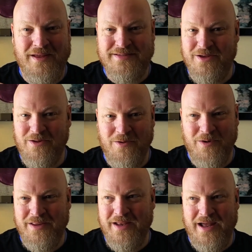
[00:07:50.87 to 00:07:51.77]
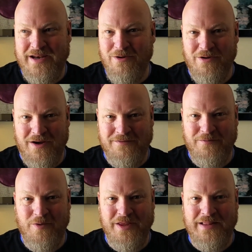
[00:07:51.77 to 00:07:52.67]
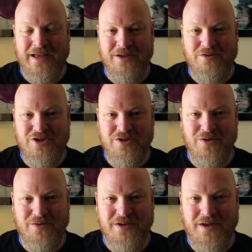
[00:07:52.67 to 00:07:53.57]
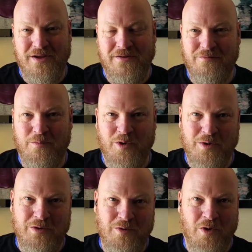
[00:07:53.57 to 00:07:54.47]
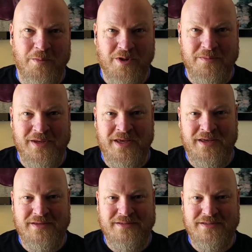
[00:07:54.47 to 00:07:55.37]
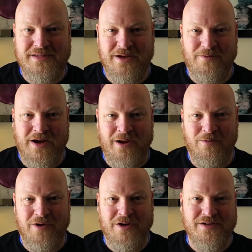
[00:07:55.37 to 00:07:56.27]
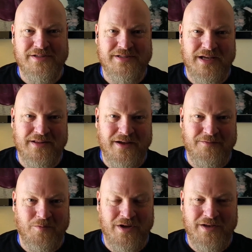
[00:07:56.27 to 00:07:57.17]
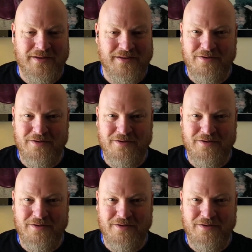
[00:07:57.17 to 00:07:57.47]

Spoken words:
is the only one that I know of where they let you shoot from what would normally be stick right 1 or stick left 1.